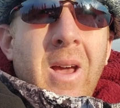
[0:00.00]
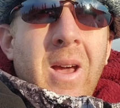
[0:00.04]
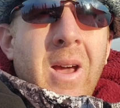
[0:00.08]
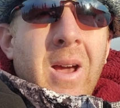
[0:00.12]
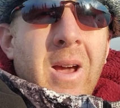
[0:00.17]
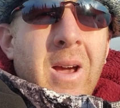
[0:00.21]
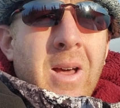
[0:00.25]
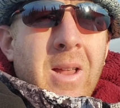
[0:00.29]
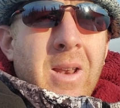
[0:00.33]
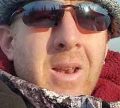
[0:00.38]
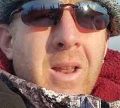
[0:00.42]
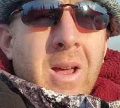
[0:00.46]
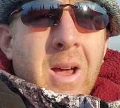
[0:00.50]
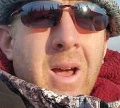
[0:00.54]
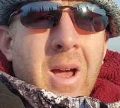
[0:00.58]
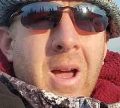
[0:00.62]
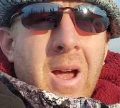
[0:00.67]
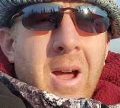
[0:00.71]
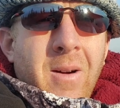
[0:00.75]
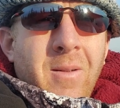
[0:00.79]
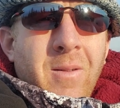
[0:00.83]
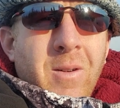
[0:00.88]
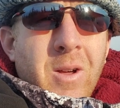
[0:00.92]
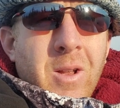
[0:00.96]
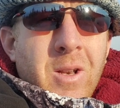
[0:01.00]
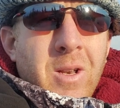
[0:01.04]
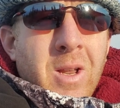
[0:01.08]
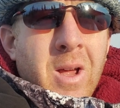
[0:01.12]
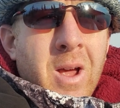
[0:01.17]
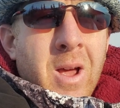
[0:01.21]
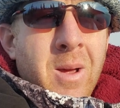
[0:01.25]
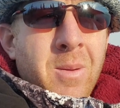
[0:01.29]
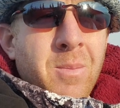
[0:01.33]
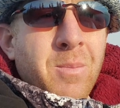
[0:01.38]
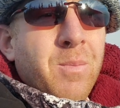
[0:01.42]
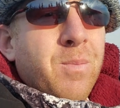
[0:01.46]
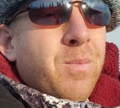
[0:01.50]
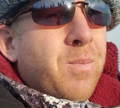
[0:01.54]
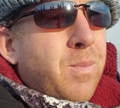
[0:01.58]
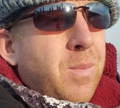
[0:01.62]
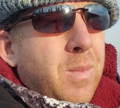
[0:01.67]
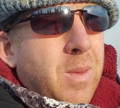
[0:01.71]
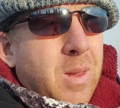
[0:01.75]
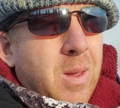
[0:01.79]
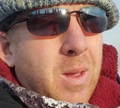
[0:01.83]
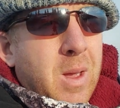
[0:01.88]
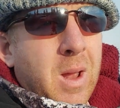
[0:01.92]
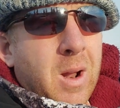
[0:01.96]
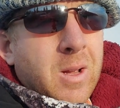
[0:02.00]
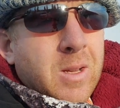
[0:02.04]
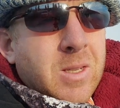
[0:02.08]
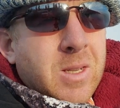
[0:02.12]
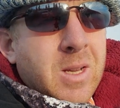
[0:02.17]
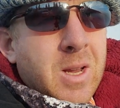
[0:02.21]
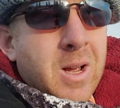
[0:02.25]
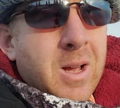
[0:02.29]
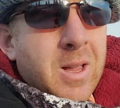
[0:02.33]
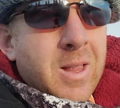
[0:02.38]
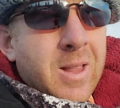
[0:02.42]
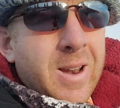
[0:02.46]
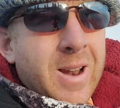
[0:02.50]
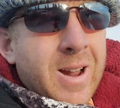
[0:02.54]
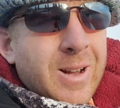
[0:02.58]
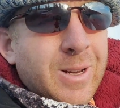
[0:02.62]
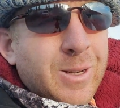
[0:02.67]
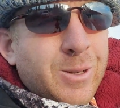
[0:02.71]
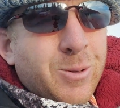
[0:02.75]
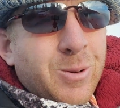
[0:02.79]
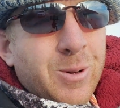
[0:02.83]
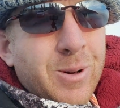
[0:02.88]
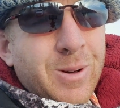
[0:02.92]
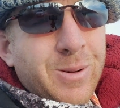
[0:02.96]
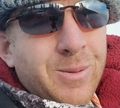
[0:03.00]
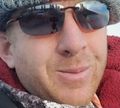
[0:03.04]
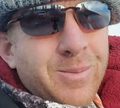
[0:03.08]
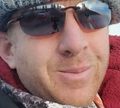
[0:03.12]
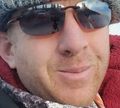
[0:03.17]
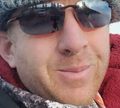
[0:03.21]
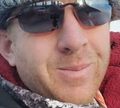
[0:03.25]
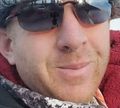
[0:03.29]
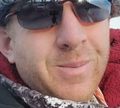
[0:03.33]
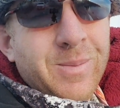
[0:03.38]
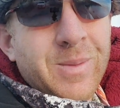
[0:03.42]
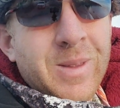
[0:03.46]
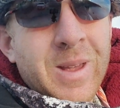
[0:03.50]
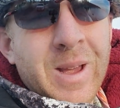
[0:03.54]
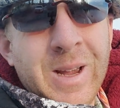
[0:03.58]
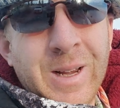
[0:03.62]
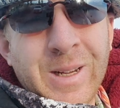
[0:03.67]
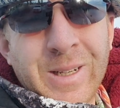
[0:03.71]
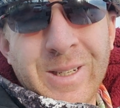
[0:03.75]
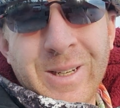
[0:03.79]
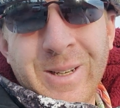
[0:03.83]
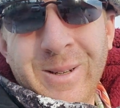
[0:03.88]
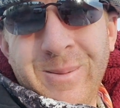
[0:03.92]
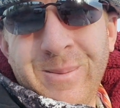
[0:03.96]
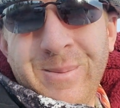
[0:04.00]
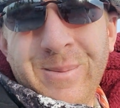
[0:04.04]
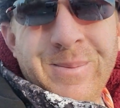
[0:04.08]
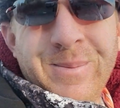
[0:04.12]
and have a good time. I'll see you on the next one. Thanks.